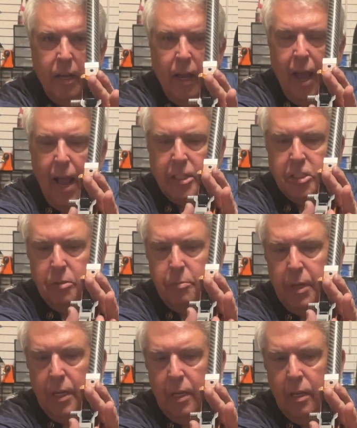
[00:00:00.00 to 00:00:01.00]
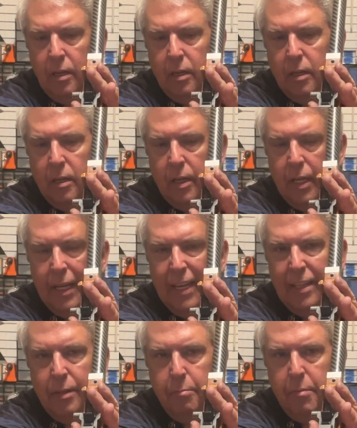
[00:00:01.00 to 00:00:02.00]
has to be
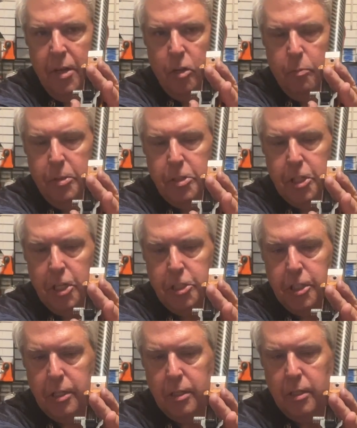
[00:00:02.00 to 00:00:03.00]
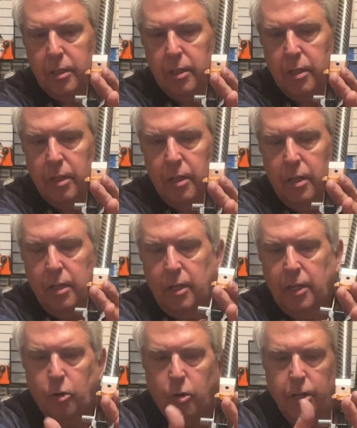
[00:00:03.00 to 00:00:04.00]
in the middle position.
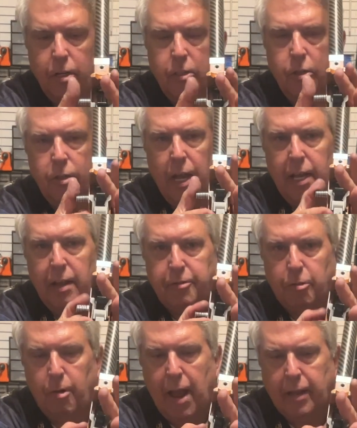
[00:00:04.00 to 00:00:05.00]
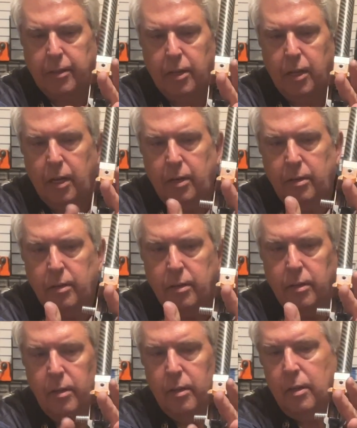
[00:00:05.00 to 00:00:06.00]
In order to do that, you have to rack the gun
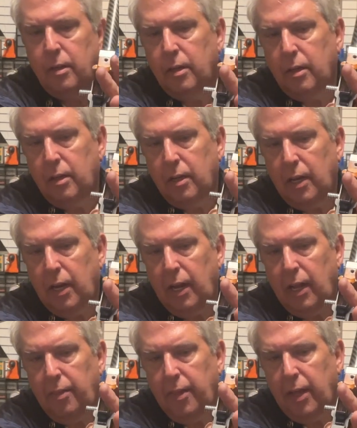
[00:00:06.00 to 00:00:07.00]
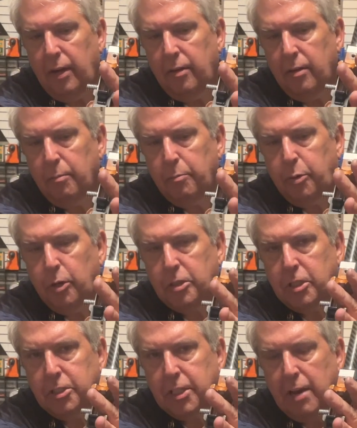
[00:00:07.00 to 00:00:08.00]
and then put
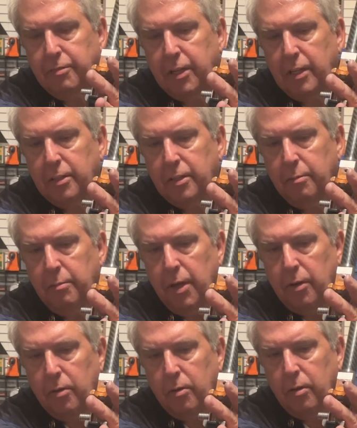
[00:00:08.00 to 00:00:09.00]
the safety into the middle.